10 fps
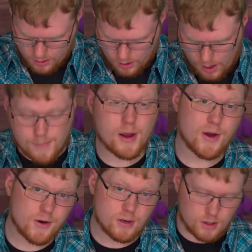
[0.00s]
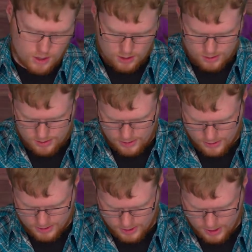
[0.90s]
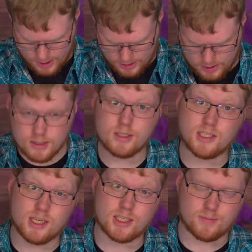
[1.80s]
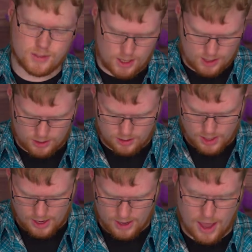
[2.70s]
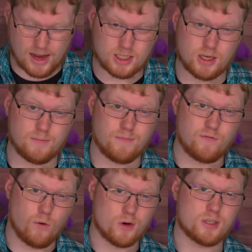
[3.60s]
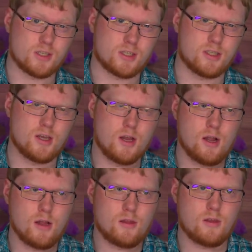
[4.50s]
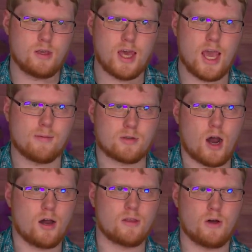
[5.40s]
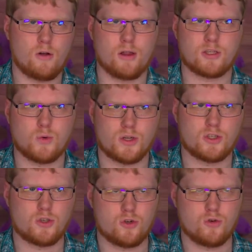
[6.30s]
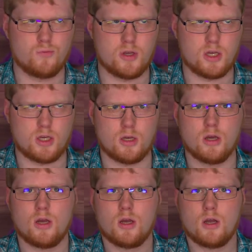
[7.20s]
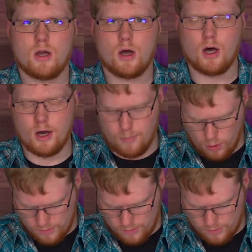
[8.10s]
Apparently, there is a system setting that actually forces the games on the OLED Switch to be more